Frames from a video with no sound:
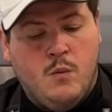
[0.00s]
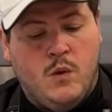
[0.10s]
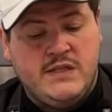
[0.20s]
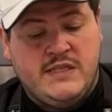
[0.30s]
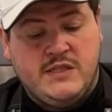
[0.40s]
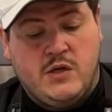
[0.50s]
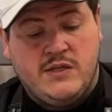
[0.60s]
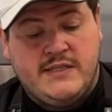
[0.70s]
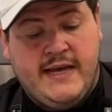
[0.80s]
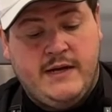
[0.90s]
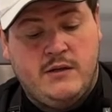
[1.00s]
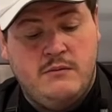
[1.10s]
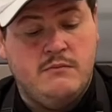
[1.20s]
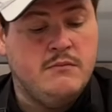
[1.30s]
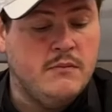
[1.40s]
Once it's all
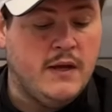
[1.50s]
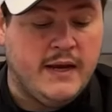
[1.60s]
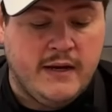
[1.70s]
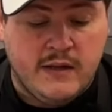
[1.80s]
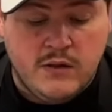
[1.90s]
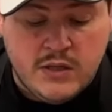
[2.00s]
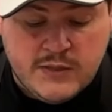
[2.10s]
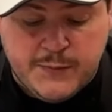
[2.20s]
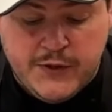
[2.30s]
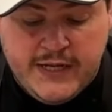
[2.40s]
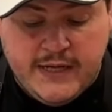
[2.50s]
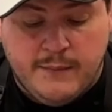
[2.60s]
settled and it looks pretty